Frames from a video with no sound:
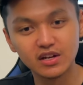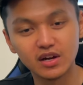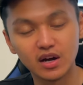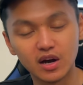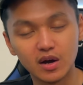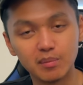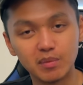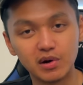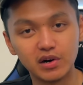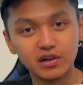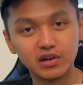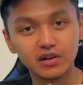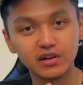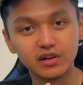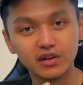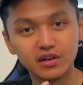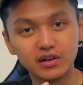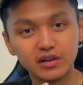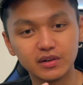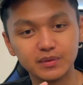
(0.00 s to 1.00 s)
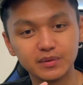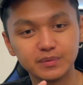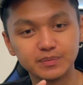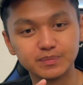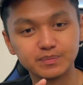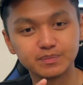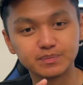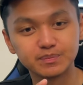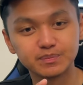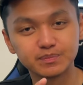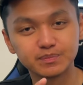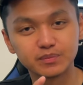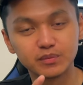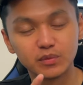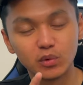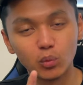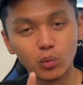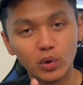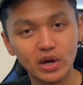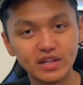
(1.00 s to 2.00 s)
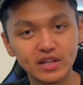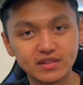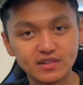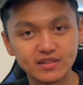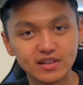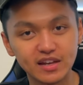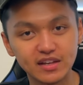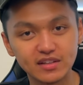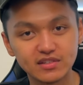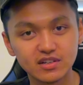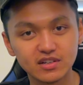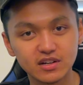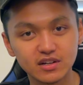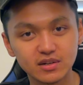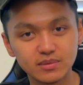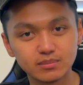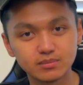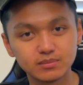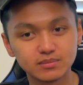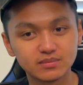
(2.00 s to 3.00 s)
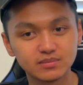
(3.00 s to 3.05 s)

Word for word: I bought a wet tank top